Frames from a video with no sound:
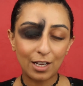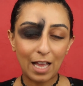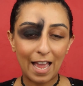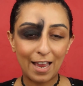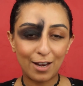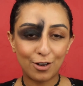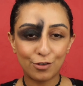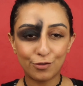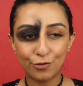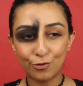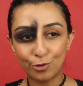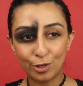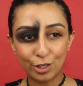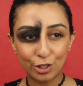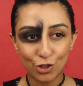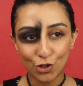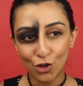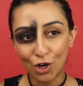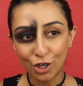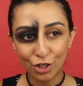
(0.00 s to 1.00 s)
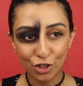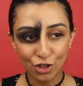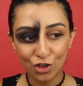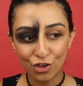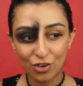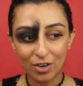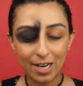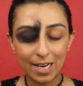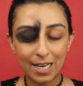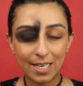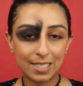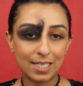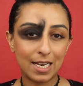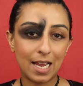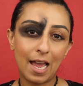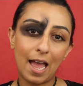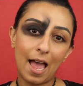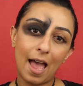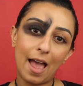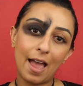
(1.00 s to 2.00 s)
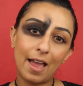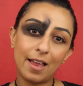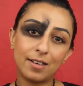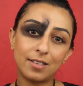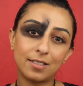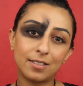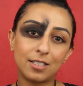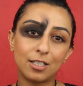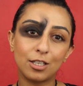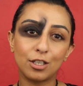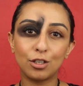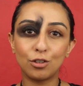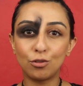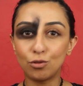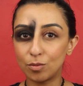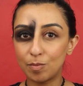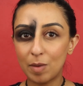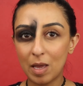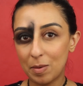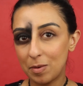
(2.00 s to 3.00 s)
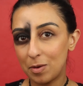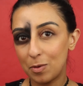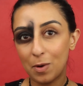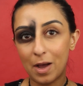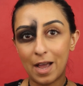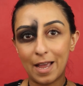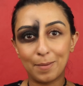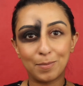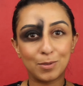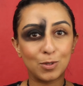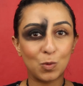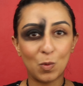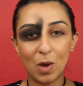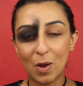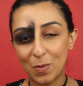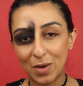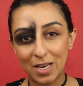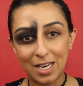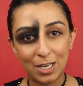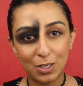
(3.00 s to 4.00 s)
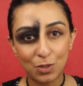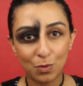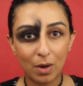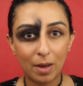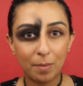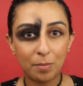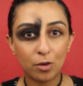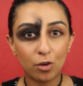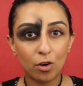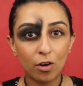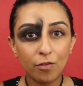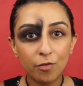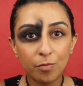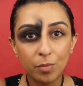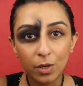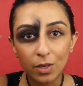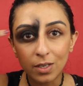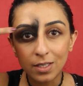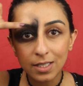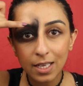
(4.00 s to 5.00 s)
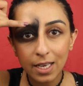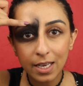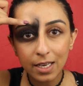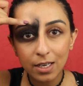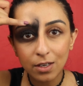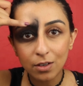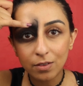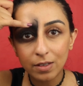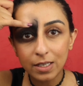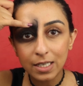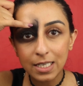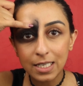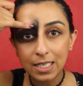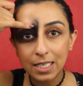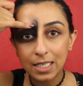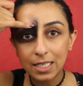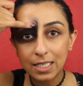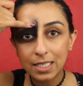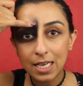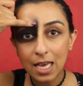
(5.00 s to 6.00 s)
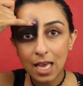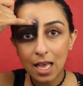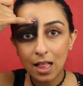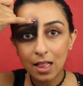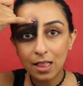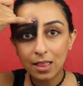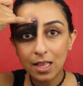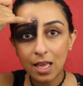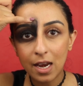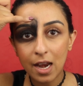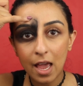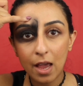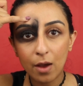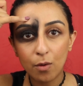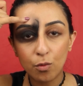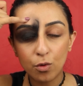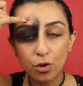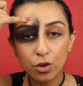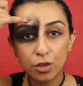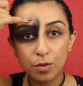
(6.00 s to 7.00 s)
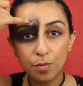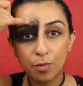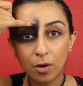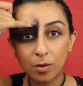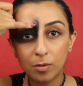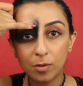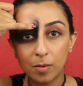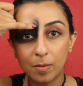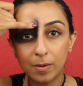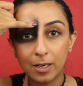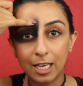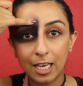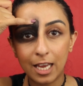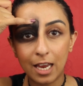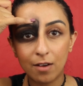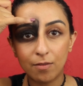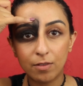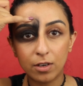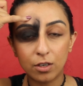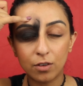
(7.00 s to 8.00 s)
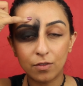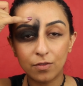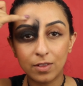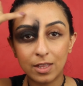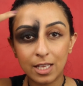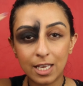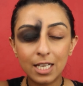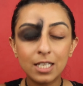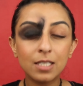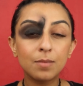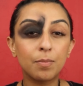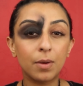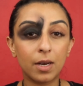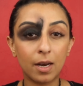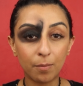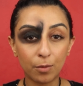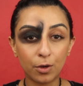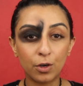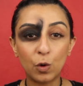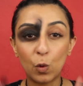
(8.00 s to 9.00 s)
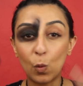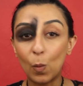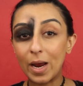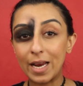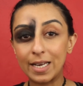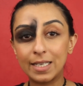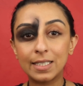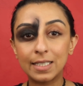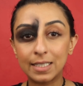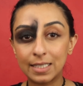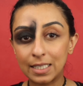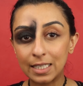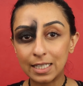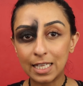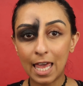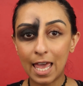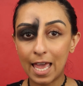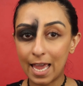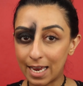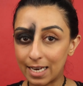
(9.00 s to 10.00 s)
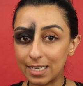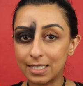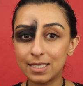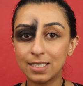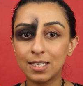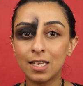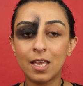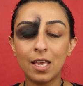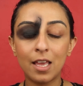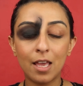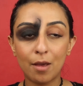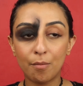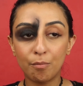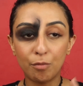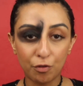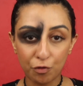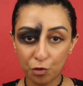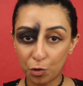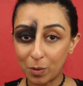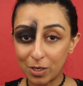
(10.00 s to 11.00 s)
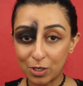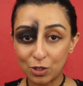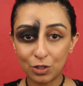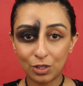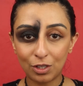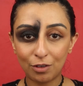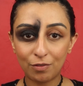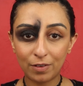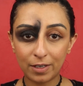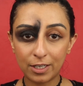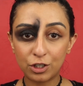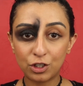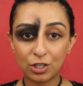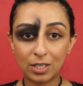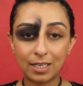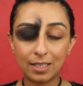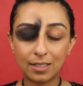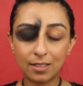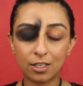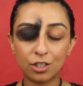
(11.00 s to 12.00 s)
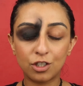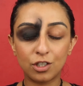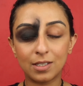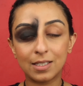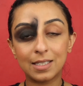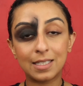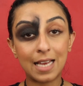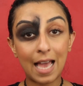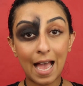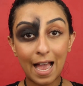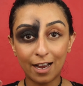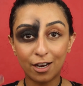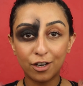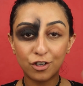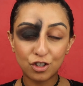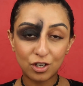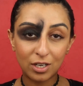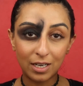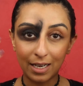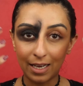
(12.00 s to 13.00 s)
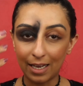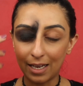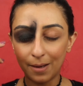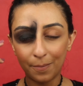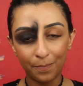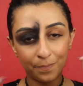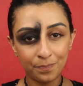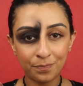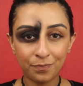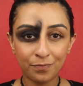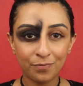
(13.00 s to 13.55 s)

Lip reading: kind of restructure it and use baby wipes where we need to wipe it off, because I can already tell that I would probably get rid of this, but I'm gonna wait until the end before we do the finishing touches to actually